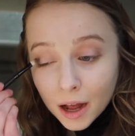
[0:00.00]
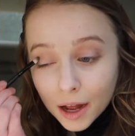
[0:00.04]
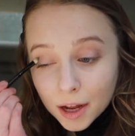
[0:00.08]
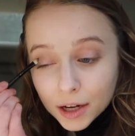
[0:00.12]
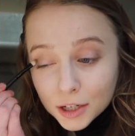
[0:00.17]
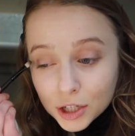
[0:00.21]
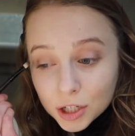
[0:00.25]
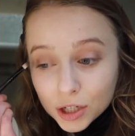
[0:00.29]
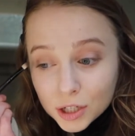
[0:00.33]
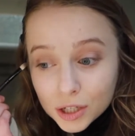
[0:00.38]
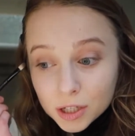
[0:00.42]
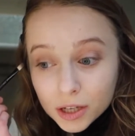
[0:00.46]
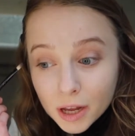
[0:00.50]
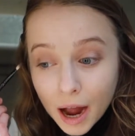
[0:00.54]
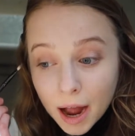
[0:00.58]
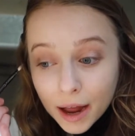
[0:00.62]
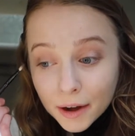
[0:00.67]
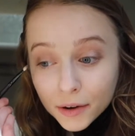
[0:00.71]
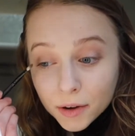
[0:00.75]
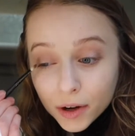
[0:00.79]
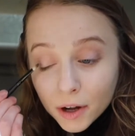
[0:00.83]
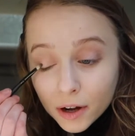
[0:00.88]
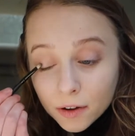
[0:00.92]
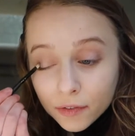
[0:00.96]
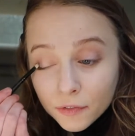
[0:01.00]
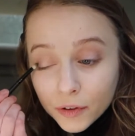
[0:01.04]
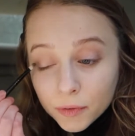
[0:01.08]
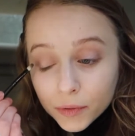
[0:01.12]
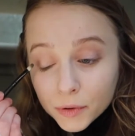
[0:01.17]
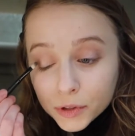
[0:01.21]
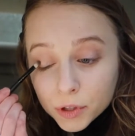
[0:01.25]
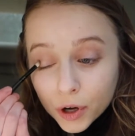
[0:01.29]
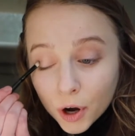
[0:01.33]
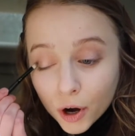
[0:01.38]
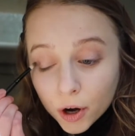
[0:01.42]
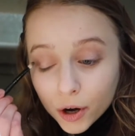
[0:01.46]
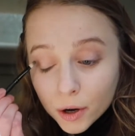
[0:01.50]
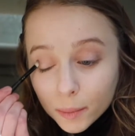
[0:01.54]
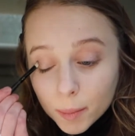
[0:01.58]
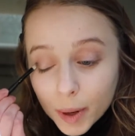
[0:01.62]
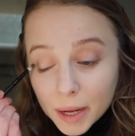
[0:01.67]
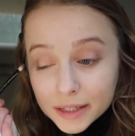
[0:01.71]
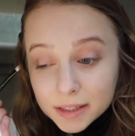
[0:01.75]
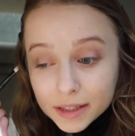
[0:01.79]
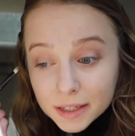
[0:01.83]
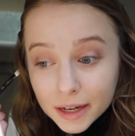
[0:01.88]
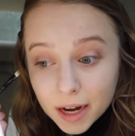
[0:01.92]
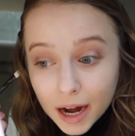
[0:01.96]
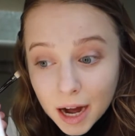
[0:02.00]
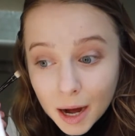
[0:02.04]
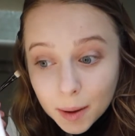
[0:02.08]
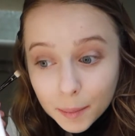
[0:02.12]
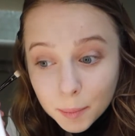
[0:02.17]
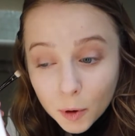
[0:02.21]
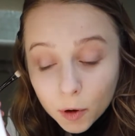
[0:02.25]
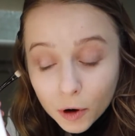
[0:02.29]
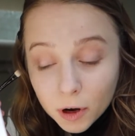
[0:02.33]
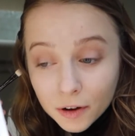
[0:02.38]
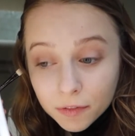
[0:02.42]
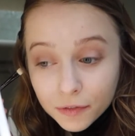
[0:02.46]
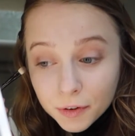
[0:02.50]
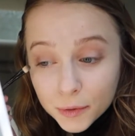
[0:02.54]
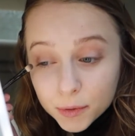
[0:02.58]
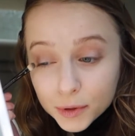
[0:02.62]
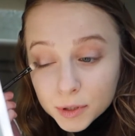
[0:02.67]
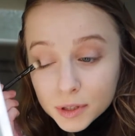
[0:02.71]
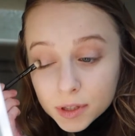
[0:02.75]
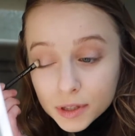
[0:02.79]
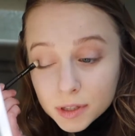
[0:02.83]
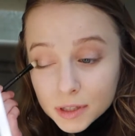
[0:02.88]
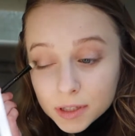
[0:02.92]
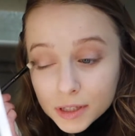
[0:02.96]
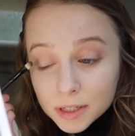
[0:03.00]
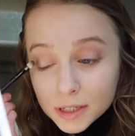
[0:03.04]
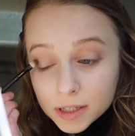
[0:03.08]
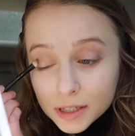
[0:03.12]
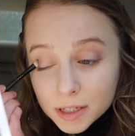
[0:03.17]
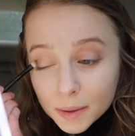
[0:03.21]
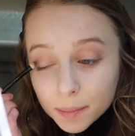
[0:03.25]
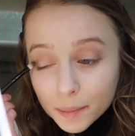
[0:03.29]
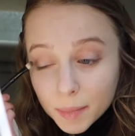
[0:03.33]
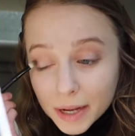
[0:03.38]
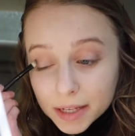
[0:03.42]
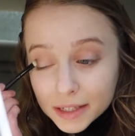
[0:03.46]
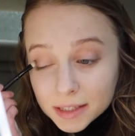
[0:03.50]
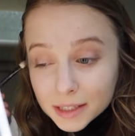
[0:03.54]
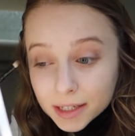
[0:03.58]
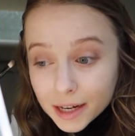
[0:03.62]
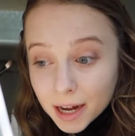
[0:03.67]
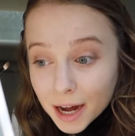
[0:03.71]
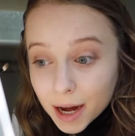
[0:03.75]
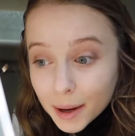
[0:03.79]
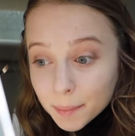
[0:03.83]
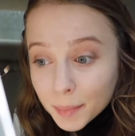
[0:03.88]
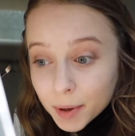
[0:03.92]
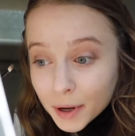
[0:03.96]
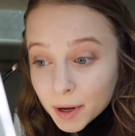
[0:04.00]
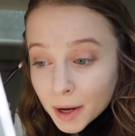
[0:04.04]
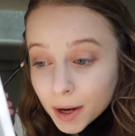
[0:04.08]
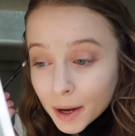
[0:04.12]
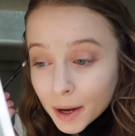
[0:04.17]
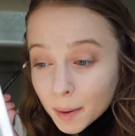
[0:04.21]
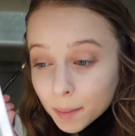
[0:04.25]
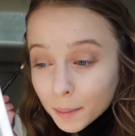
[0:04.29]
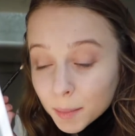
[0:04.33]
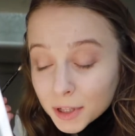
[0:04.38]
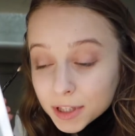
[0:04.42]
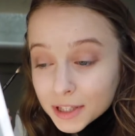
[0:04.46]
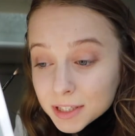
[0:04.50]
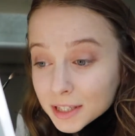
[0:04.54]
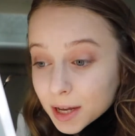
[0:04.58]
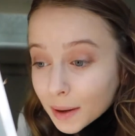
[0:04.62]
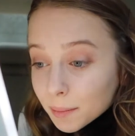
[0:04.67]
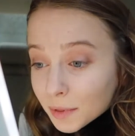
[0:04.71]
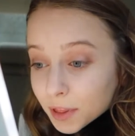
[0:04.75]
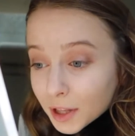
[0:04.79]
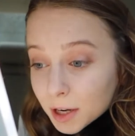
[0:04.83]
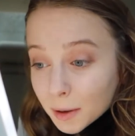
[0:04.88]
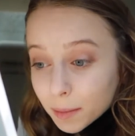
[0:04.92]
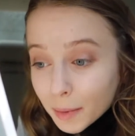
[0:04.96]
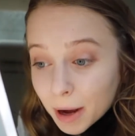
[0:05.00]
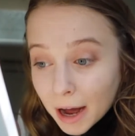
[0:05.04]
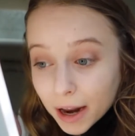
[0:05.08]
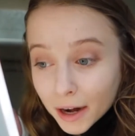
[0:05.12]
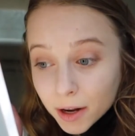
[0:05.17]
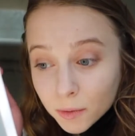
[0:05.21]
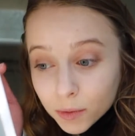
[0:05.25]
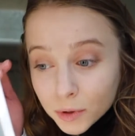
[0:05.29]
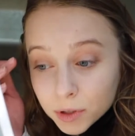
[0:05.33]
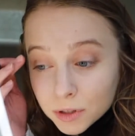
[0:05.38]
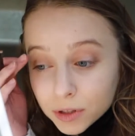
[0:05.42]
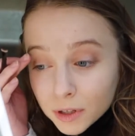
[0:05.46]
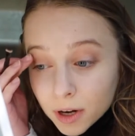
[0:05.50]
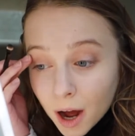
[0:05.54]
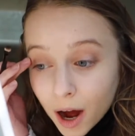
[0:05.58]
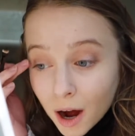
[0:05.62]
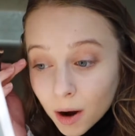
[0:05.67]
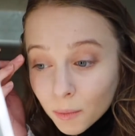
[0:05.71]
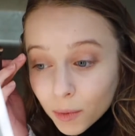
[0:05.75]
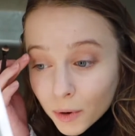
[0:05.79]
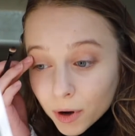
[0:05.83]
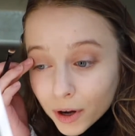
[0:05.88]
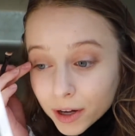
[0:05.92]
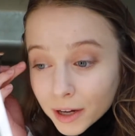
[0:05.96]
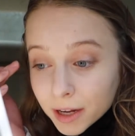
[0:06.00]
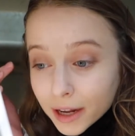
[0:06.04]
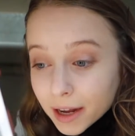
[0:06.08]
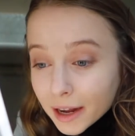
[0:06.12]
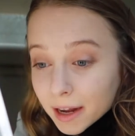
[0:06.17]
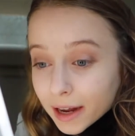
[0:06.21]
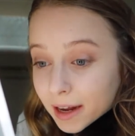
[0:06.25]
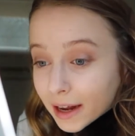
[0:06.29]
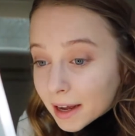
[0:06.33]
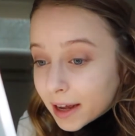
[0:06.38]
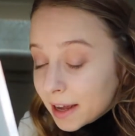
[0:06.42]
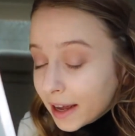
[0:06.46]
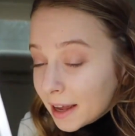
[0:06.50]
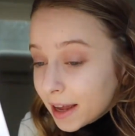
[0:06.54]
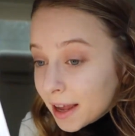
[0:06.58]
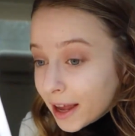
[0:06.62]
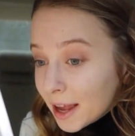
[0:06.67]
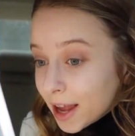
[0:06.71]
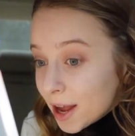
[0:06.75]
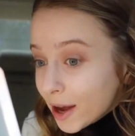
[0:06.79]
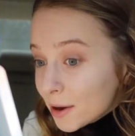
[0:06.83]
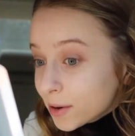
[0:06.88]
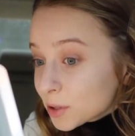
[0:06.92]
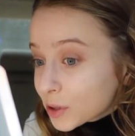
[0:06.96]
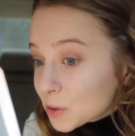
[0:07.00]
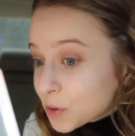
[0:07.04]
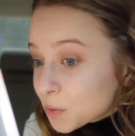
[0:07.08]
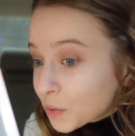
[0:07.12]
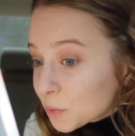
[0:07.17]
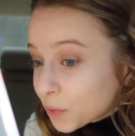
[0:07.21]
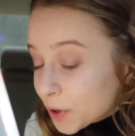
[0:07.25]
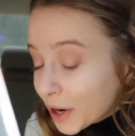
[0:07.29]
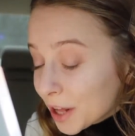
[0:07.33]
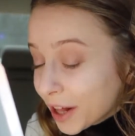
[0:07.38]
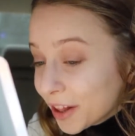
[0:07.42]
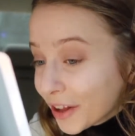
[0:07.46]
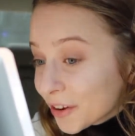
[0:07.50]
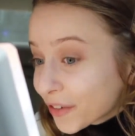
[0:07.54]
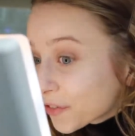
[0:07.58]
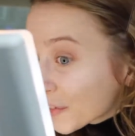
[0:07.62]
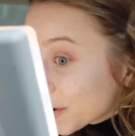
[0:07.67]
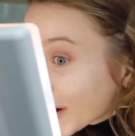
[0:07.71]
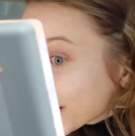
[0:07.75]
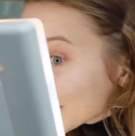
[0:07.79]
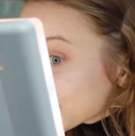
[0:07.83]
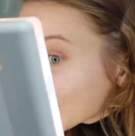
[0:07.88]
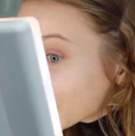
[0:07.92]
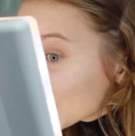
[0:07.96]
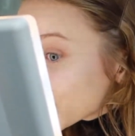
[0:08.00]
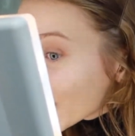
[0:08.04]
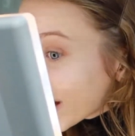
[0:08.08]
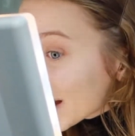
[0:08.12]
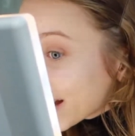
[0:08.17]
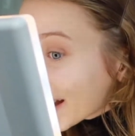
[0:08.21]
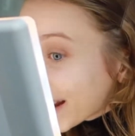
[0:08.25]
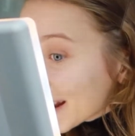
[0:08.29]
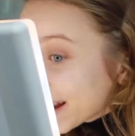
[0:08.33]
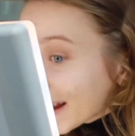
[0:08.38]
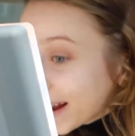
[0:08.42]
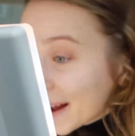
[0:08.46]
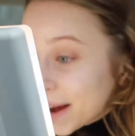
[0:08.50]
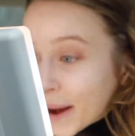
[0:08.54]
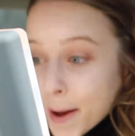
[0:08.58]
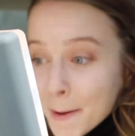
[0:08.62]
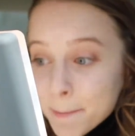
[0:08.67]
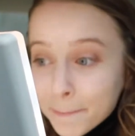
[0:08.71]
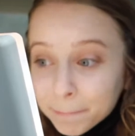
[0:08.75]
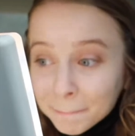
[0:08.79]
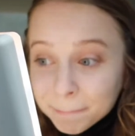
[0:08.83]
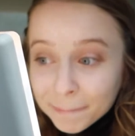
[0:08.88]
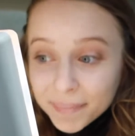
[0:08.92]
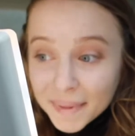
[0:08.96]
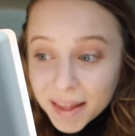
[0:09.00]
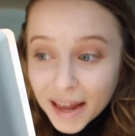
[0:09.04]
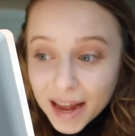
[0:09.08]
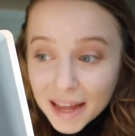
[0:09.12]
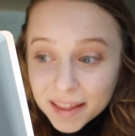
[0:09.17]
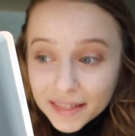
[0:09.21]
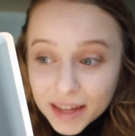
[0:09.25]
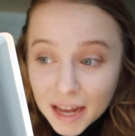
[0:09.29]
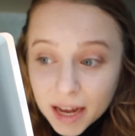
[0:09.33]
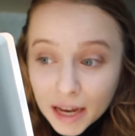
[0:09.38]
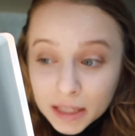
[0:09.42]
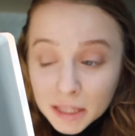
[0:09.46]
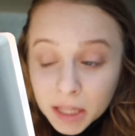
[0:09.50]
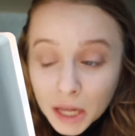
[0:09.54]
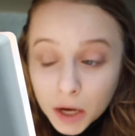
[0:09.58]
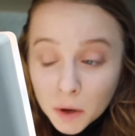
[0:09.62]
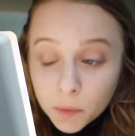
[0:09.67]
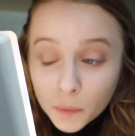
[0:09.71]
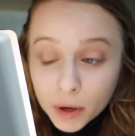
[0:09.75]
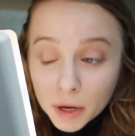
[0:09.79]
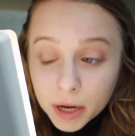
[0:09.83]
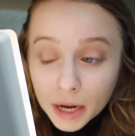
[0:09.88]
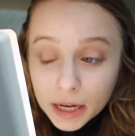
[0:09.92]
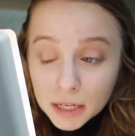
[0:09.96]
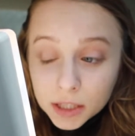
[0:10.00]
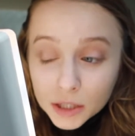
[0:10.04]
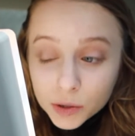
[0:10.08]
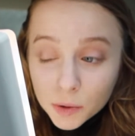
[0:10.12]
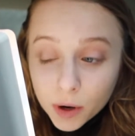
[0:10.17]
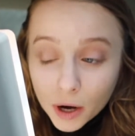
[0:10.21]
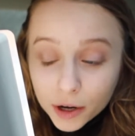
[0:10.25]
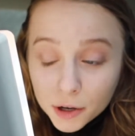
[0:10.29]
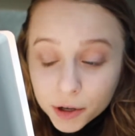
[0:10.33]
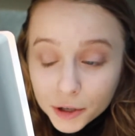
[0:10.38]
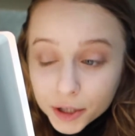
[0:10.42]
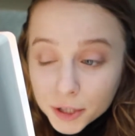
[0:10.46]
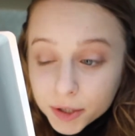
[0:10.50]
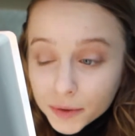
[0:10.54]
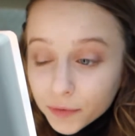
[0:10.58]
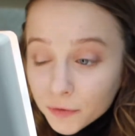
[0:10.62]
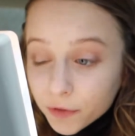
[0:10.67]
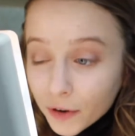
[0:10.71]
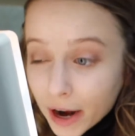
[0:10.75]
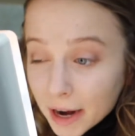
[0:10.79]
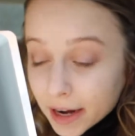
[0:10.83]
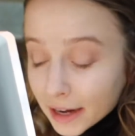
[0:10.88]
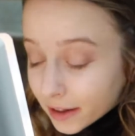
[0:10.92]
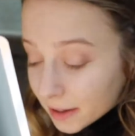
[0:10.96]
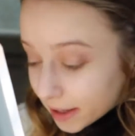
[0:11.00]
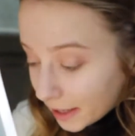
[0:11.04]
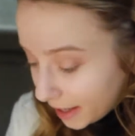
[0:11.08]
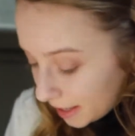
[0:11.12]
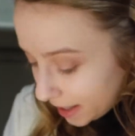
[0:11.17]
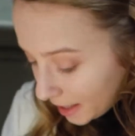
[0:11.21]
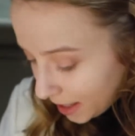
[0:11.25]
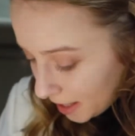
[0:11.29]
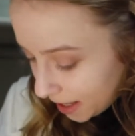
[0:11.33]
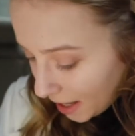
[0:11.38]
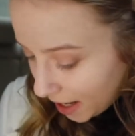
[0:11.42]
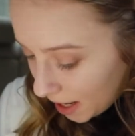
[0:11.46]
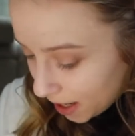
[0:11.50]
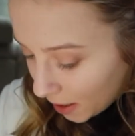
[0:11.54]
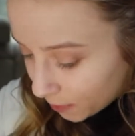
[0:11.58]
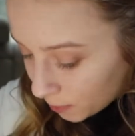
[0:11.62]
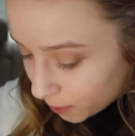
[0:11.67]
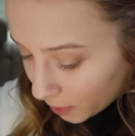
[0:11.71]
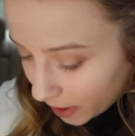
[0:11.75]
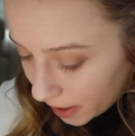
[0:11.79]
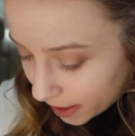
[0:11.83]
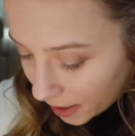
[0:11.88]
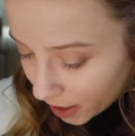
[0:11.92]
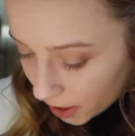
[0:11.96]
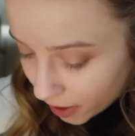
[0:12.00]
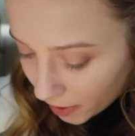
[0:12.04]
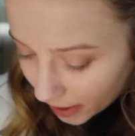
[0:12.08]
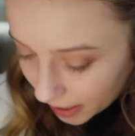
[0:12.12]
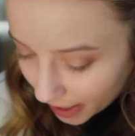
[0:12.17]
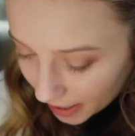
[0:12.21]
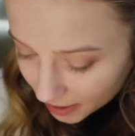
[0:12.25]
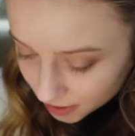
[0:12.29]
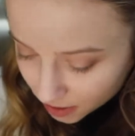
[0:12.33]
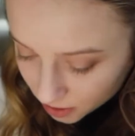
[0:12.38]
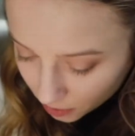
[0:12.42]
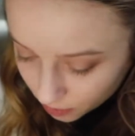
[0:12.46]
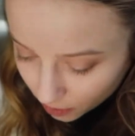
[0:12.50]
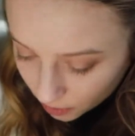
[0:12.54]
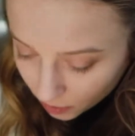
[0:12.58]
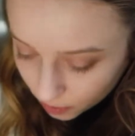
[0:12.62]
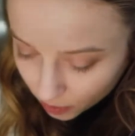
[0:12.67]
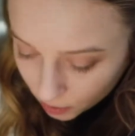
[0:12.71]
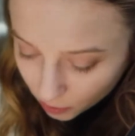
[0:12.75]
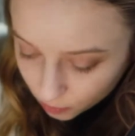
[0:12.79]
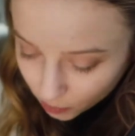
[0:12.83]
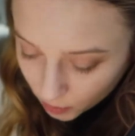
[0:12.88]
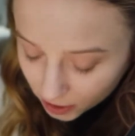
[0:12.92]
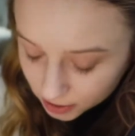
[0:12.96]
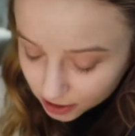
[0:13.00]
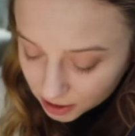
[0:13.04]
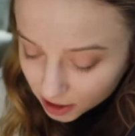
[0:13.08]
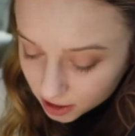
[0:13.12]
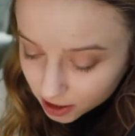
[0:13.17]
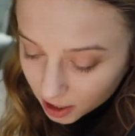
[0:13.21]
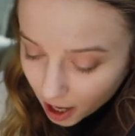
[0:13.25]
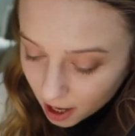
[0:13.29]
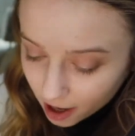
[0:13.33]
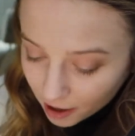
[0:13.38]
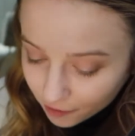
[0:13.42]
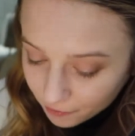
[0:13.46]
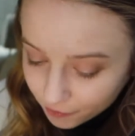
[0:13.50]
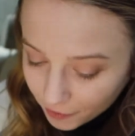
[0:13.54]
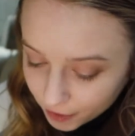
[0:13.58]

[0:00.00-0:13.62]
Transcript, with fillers: It just, I don't know if it was her messing up or if it was the system messing up, but something about it was not working. It was really frustrating. And then like we get into our group finally and we're like, okay, so who wants to talk